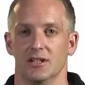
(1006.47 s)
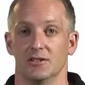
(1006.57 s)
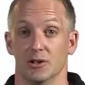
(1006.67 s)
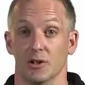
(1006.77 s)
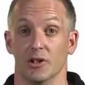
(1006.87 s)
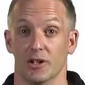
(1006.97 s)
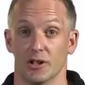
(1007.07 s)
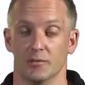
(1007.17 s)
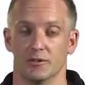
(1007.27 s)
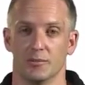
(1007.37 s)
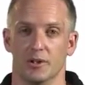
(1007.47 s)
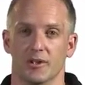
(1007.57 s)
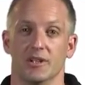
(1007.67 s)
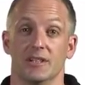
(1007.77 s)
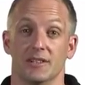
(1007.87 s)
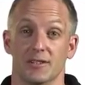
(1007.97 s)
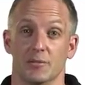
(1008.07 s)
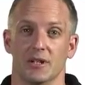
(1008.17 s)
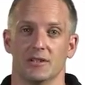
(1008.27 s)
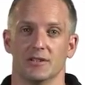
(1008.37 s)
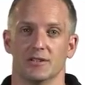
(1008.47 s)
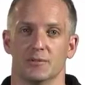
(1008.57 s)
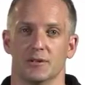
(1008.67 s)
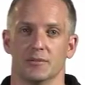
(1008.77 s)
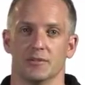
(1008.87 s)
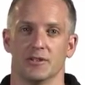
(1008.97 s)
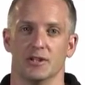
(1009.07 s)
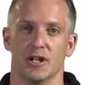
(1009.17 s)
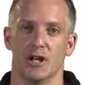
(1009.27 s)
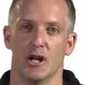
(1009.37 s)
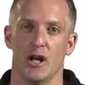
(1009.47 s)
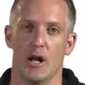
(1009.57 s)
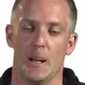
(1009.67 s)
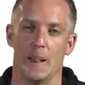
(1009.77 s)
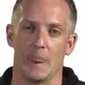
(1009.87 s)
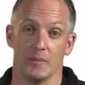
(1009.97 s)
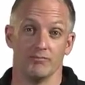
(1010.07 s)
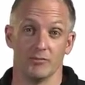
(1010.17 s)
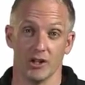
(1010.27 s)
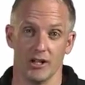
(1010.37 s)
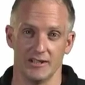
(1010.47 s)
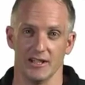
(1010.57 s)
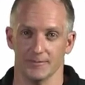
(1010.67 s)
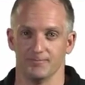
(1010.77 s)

to learn and help respond and anticipate to these problems. Good idea,